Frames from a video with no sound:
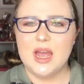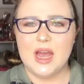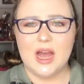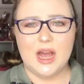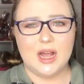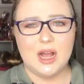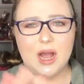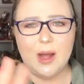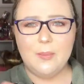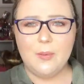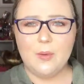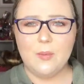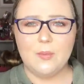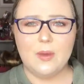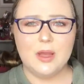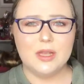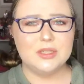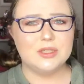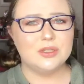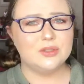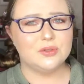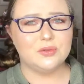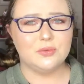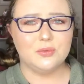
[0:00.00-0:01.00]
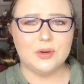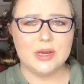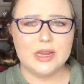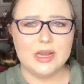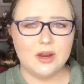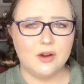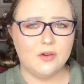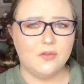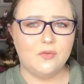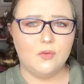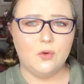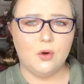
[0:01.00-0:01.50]
A couple months, 3
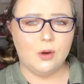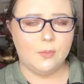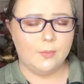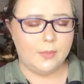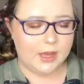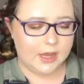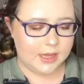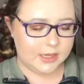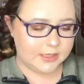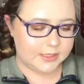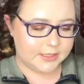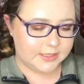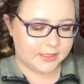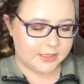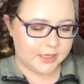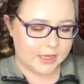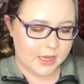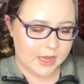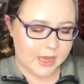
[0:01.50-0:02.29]
or 4 months.